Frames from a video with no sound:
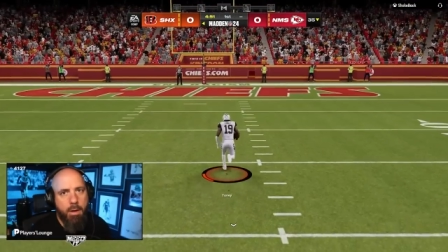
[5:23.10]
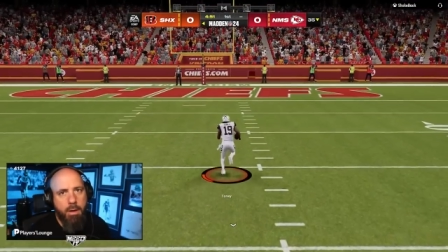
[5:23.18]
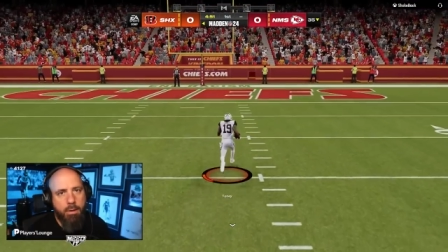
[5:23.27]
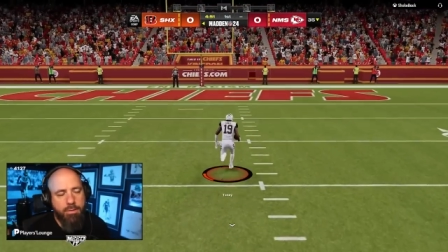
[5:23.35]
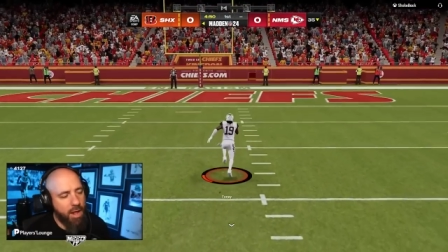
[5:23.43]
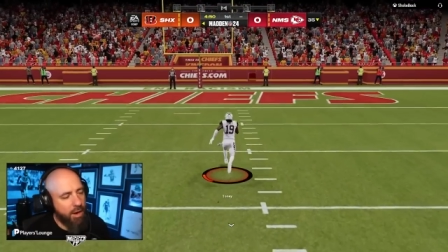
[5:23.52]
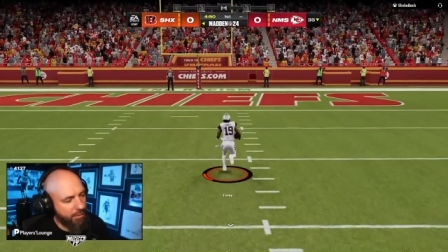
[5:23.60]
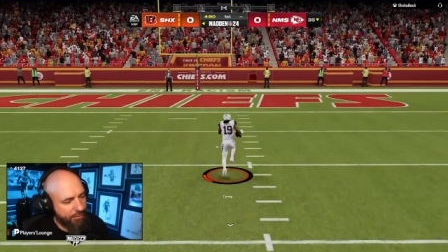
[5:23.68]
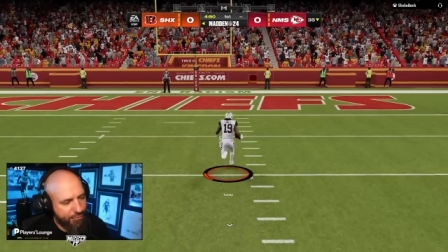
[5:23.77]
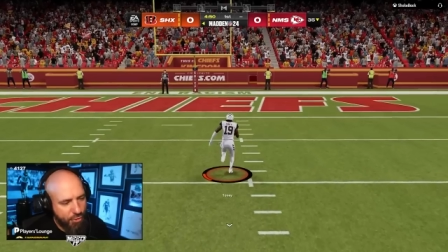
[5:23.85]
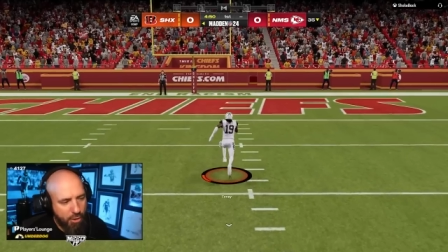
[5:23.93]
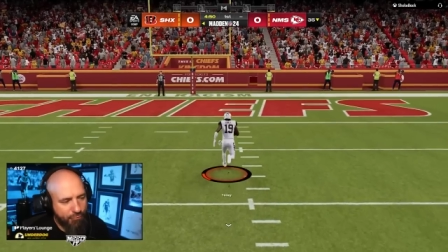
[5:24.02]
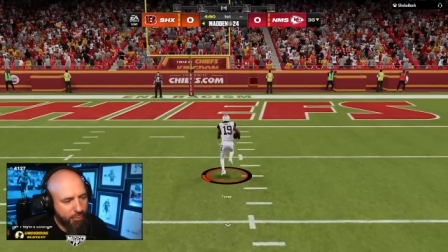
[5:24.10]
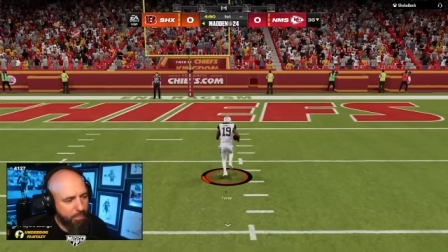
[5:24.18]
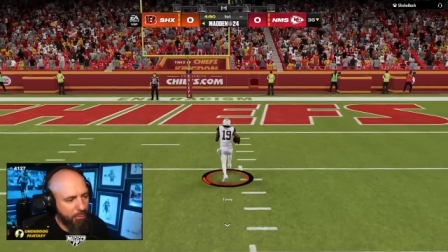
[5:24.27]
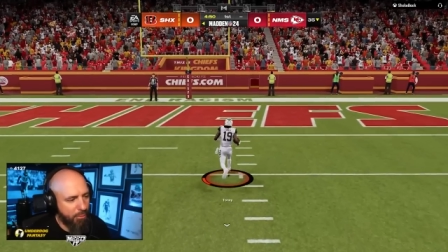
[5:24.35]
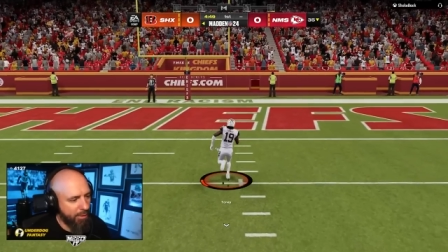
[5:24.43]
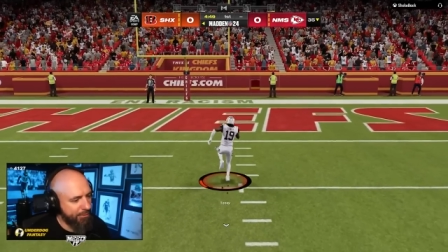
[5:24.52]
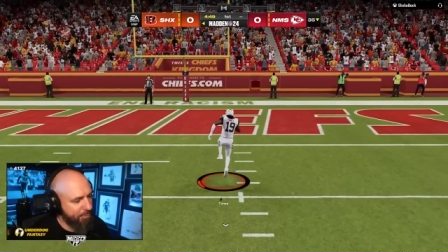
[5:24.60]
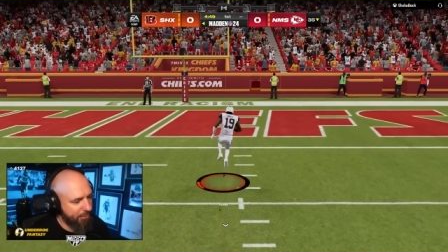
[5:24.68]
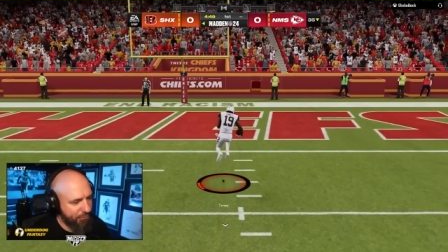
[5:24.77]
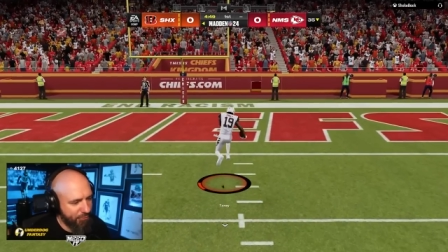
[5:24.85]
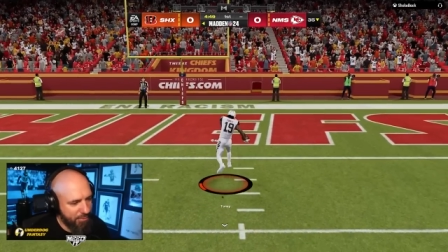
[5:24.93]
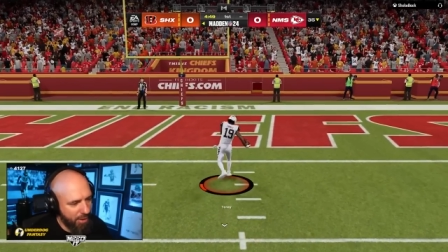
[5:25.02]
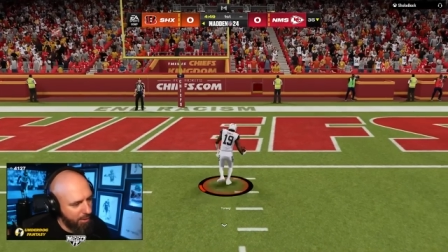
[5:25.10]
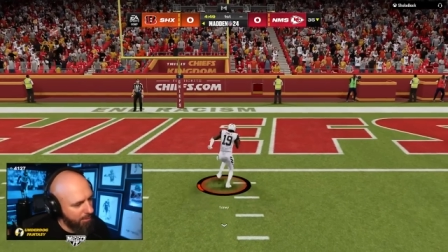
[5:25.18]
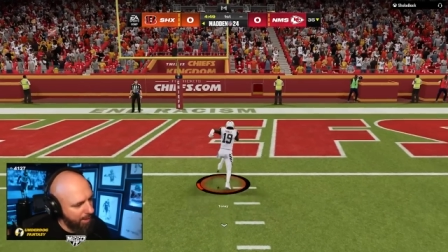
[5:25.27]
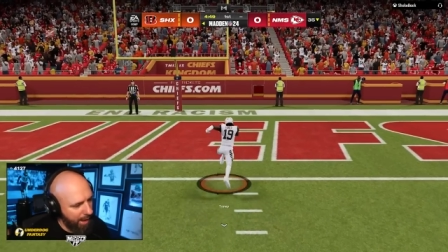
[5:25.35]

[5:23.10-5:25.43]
Not a good start for the boys, but you know, I